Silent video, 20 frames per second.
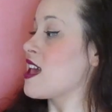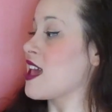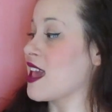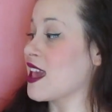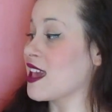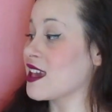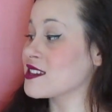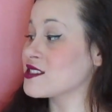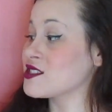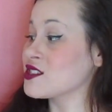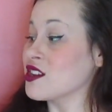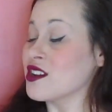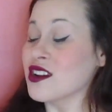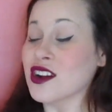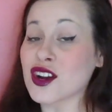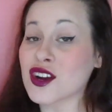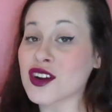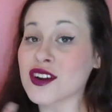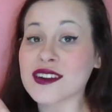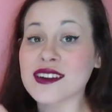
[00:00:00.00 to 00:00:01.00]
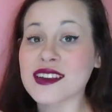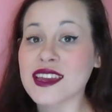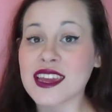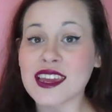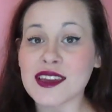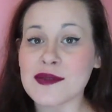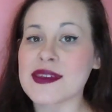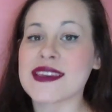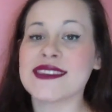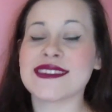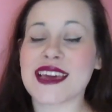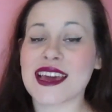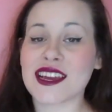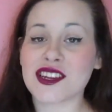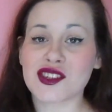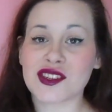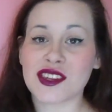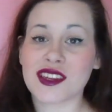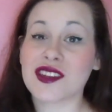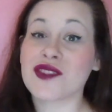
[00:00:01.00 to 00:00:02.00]
and her name is
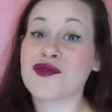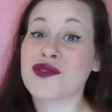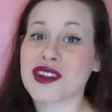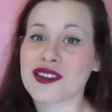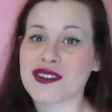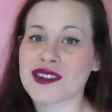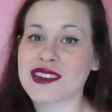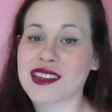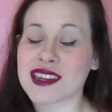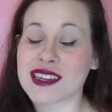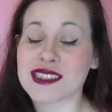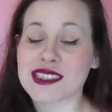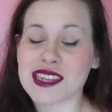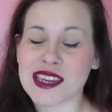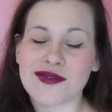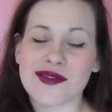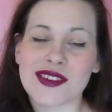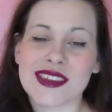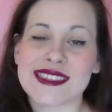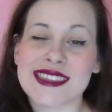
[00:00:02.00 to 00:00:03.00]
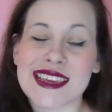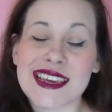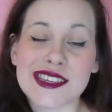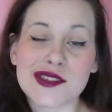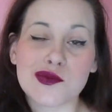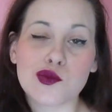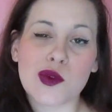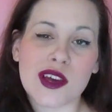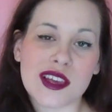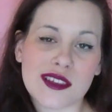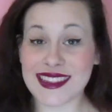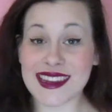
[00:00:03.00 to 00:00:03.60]
actually in a very nice typeface as well.